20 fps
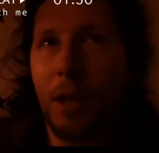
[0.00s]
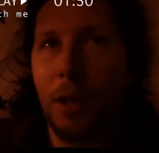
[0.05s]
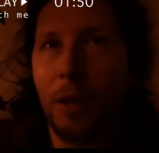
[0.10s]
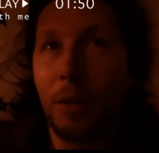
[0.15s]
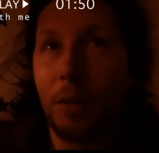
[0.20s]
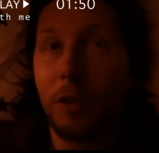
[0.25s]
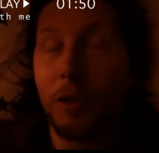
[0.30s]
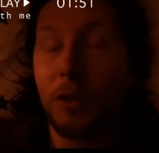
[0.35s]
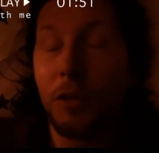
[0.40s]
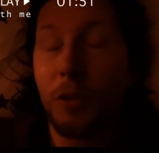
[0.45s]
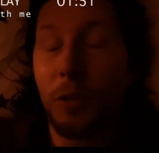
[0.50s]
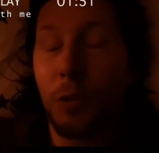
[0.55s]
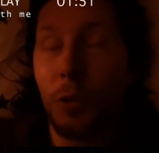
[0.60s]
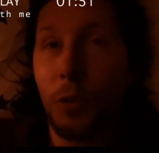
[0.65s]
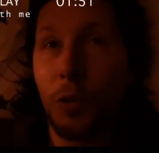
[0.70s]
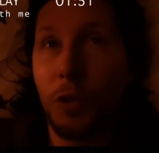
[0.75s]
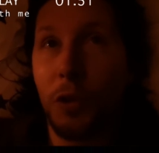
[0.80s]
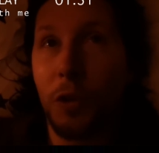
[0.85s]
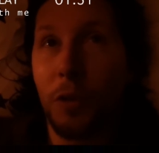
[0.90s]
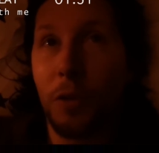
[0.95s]
which is an
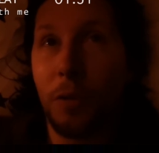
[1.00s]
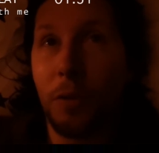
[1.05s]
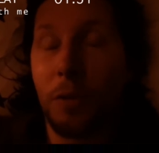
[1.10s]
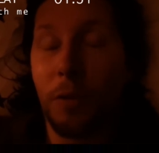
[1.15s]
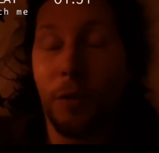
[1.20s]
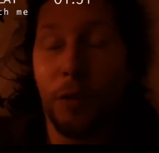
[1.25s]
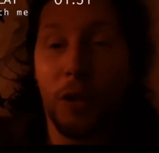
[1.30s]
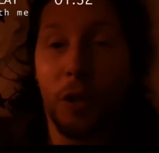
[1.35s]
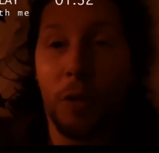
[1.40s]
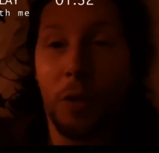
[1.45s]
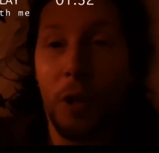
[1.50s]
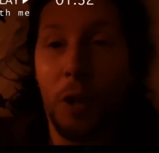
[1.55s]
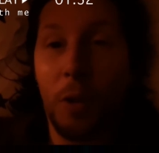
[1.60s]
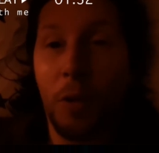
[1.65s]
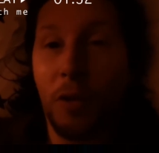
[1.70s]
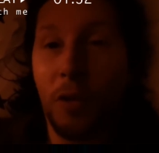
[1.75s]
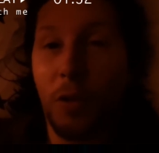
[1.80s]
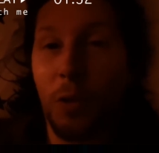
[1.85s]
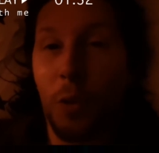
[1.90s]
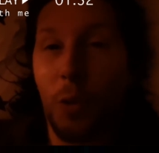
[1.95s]
audio, if you don't know,
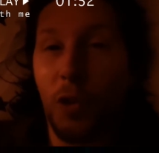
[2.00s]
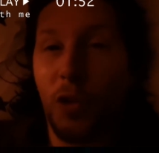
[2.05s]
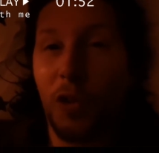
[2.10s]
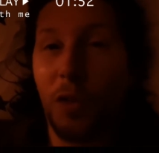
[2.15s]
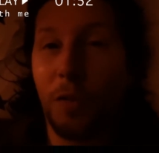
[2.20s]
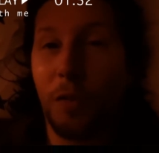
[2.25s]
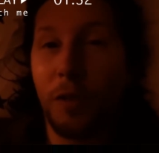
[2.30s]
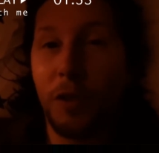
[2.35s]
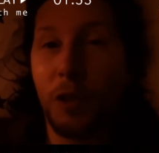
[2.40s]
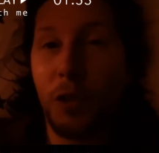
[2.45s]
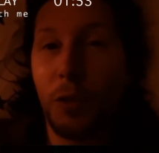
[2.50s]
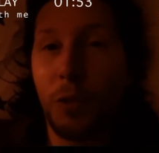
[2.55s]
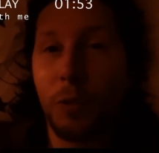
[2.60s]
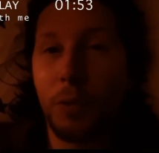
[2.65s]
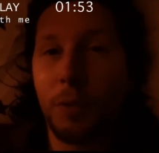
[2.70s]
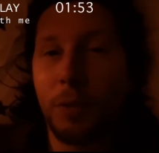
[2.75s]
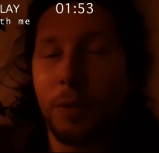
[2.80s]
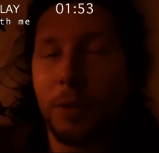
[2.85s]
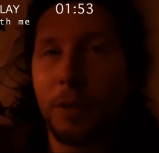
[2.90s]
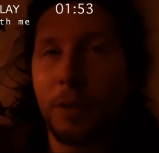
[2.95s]
it's an audio visual
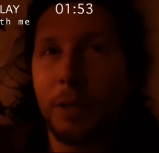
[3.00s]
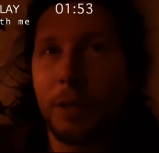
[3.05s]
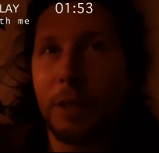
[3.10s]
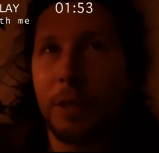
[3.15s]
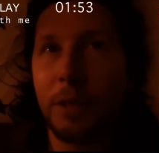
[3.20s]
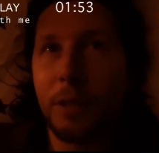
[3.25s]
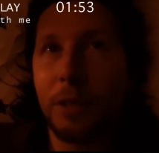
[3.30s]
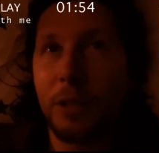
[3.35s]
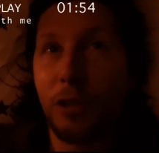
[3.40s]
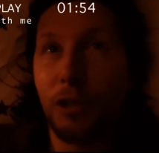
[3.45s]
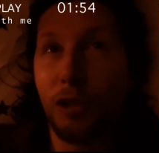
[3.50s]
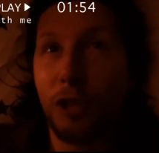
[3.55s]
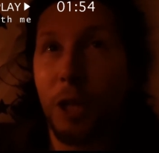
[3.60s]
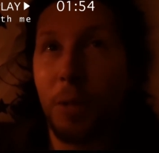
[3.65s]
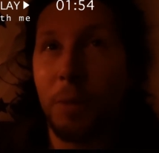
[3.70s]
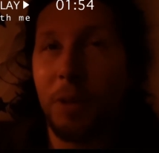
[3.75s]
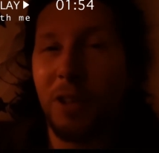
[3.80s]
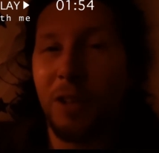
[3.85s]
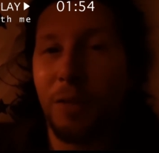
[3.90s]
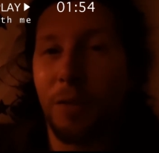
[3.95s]

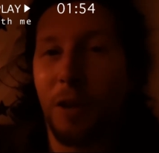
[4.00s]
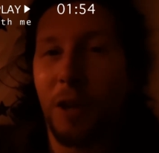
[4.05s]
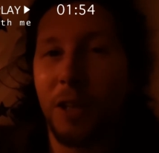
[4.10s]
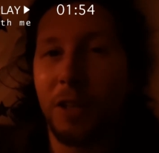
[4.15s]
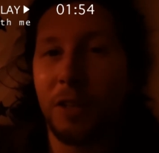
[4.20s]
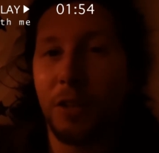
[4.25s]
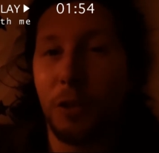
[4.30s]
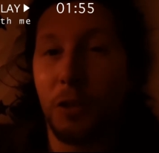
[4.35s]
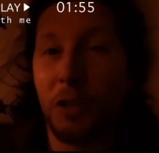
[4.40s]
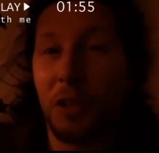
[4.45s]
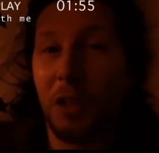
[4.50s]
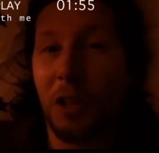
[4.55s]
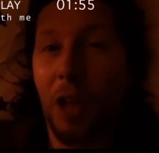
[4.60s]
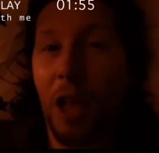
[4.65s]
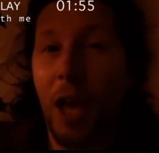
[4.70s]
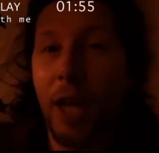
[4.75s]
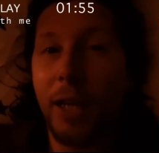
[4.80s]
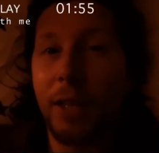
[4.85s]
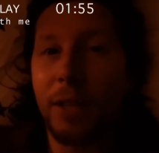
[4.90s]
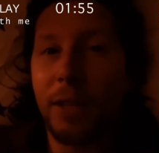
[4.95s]
entrainment device using
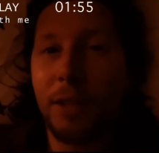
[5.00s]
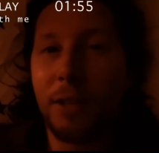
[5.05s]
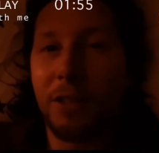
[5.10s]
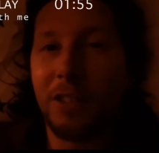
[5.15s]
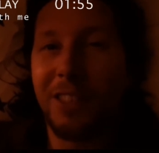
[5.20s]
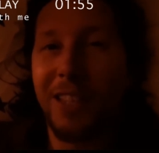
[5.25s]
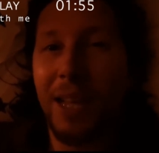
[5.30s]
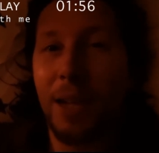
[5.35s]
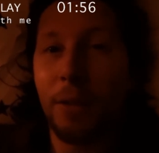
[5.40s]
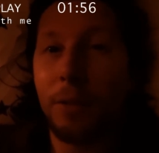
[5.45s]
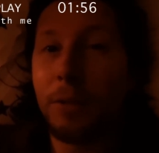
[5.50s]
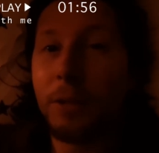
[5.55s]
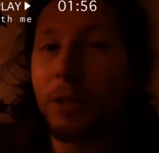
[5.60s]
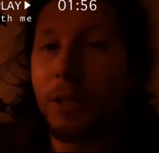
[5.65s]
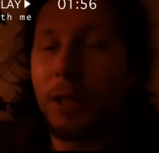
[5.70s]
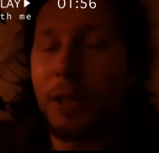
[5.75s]
light and sound.